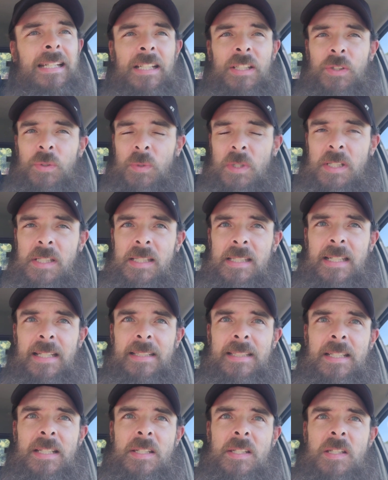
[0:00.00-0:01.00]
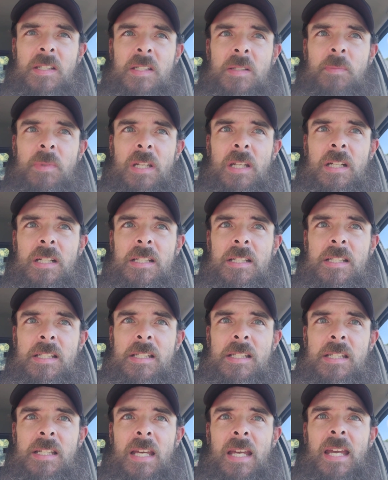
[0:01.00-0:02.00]
And the reason that is
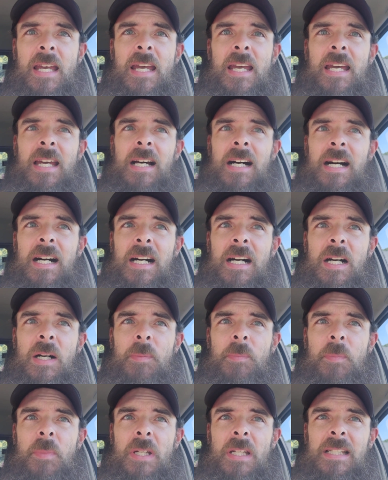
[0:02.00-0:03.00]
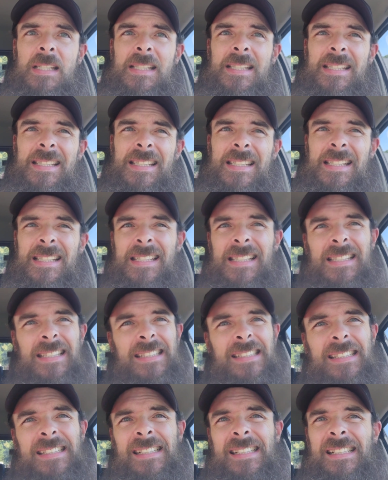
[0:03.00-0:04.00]
because
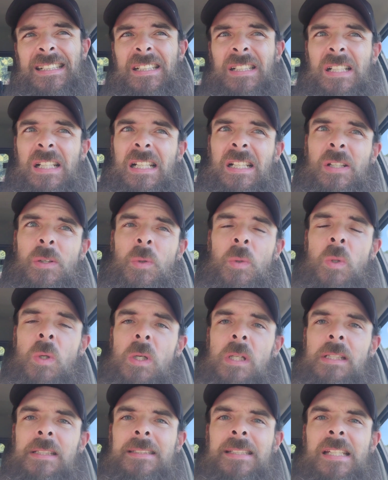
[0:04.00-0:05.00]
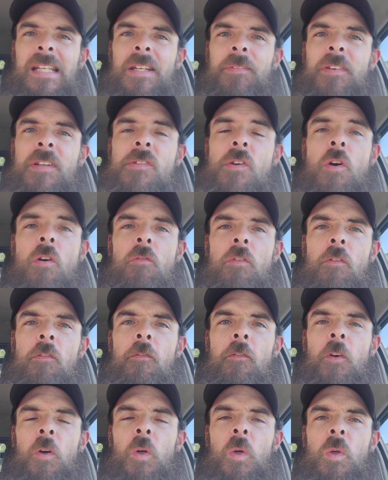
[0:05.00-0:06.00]
if it's over
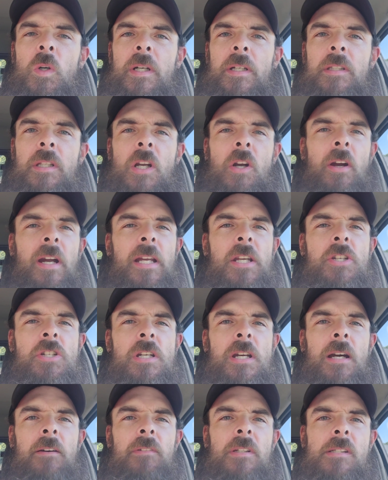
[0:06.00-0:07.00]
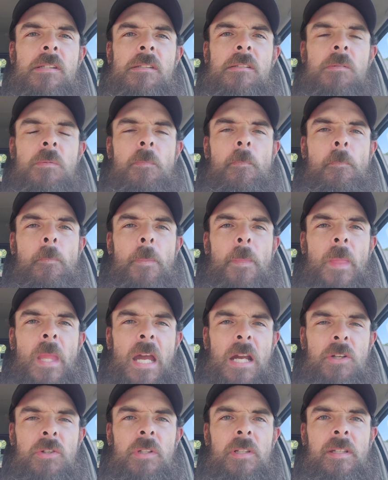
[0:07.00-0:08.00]
full and the crankshaft is
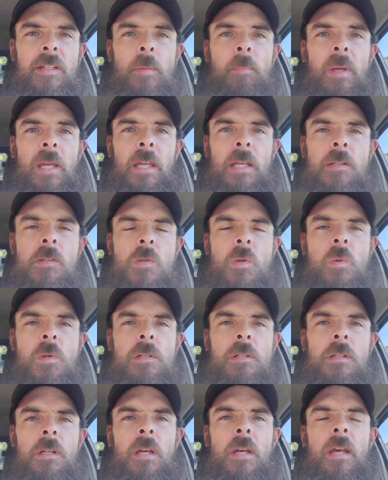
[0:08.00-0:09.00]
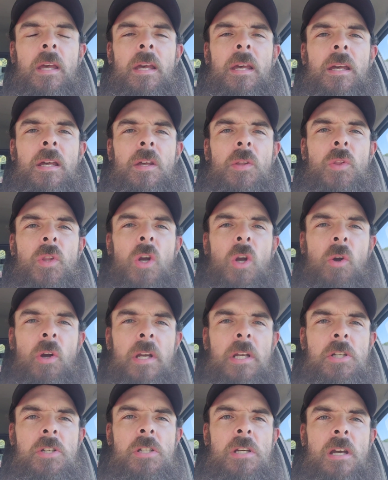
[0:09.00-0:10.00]
actually dipping into it, the
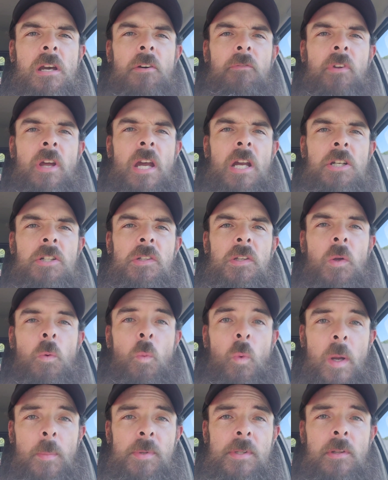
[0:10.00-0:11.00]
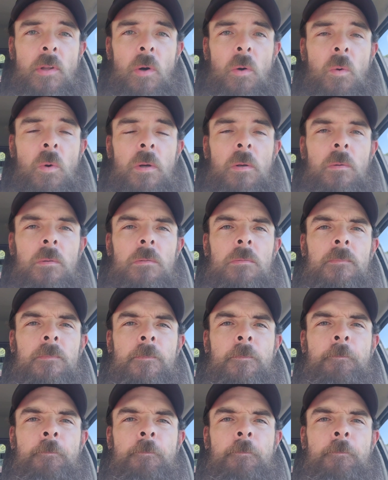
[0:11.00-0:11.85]
crankshaft actually whips the oil.